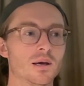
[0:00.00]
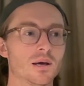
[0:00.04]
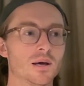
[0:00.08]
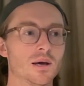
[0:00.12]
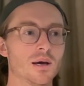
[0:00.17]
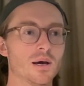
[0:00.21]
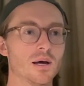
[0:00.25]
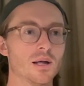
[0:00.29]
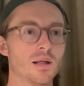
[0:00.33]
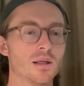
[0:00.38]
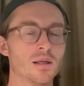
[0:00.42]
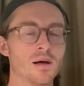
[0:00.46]

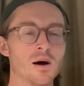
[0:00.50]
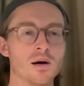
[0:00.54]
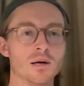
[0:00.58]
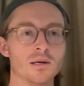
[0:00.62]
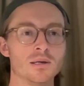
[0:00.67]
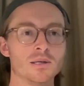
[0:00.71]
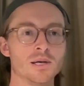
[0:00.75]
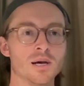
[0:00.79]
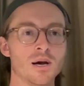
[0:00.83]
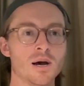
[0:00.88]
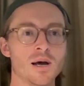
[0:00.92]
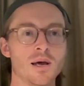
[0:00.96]
a long
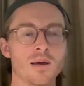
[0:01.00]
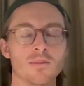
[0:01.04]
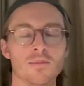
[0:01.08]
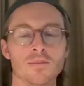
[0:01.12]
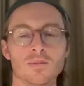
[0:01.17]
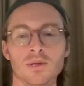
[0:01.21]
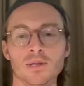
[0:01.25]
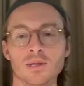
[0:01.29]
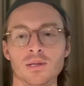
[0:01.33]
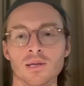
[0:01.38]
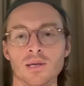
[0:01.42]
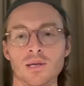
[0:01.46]
time
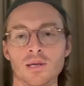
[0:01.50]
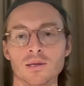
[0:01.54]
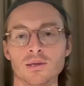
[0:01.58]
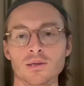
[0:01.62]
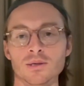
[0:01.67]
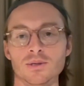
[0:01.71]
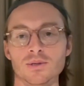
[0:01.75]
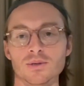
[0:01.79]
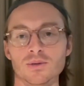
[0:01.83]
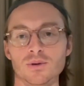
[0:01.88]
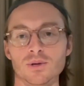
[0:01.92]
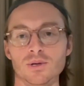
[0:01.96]
in the
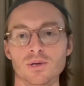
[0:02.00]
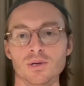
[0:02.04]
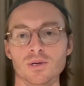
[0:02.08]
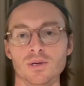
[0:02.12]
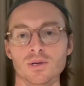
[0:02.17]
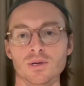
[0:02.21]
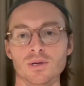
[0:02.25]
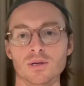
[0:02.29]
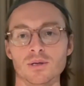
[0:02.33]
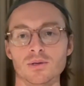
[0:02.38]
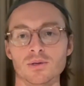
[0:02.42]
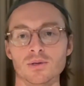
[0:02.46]

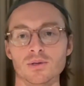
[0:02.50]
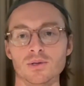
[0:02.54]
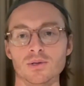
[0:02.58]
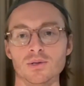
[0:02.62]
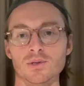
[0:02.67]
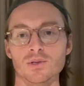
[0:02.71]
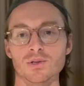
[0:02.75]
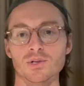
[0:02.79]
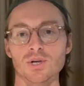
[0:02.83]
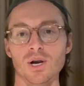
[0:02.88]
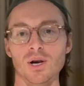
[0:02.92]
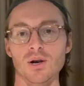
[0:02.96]
industry, and
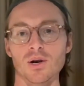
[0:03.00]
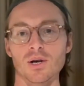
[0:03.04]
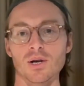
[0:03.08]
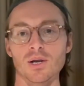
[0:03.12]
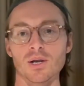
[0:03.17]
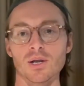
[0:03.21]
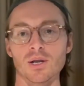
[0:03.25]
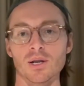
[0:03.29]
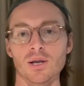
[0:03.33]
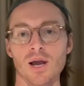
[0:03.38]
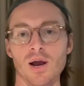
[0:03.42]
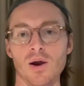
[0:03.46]
just
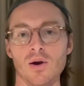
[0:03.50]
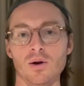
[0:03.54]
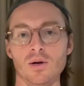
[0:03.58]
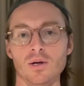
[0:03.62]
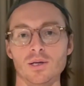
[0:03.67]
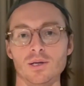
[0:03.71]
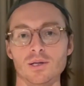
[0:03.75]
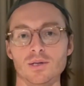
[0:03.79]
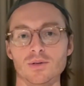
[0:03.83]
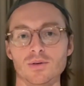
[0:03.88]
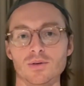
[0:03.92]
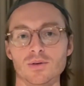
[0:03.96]
sharing our
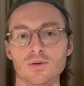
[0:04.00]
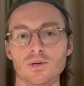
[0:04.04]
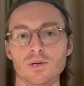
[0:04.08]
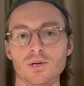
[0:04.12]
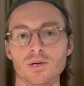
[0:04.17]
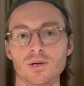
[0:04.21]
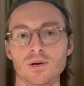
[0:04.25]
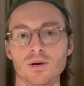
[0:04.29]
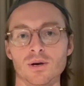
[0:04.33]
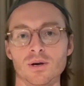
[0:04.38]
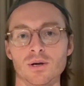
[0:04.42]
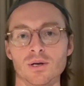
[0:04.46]
history
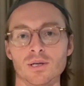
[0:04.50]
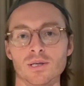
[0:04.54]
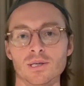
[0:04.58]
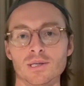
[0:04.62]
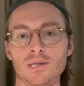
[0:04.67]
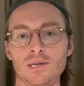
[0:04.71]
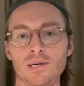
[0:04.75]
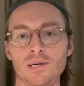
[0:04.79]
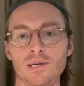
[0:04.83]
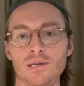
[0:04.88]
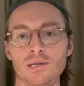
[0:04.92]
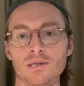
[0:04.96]
and our
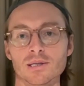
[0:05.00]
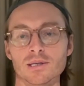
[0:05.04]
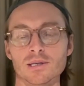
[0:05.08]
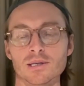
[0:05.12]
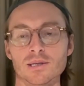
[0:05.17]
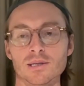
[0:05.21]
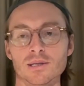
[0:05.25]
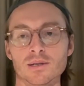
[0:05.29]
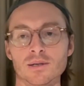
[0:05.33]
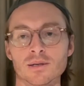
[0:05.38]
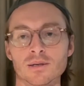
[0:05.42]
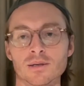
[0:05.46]
insights
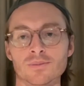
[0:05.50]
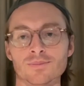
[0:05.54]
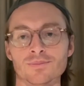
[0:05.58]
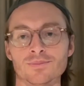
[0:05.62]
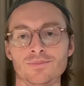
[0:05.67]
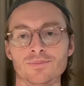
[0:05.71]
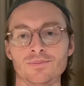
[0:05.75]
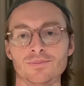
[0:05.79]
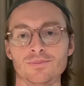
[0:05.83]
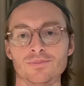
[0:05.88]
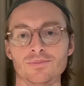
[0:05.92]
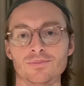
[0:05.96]
and
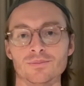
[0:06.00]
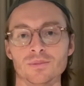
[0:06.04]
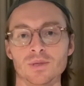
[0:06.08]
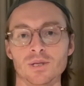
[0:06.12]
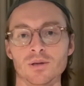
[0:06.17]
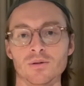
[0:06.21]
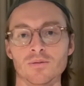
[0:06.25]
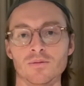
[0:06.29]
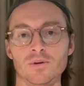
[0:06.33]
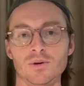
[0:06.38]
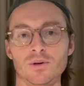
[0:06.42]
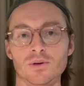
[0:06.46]

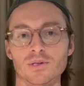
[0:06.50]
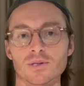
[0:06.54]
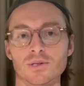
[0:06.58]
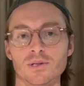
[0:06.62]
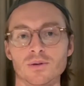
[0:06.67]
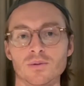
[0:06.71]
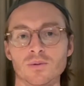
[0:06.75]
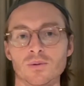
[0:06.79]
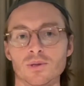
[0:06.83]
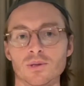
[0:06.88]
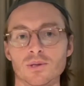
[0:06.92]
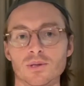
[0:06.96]

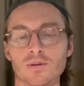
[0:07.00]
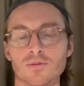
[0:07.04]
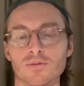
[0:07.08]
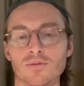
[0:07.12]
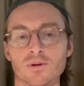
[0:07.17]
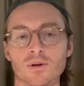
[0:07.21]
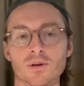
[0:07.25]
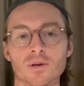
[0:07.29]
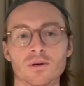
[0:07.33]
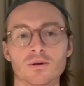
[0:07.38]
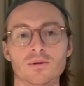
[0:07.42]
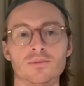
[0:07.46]
conversing with
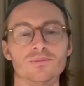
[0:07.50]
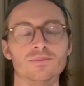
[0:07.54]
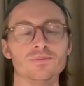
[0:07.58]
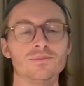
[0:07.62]
different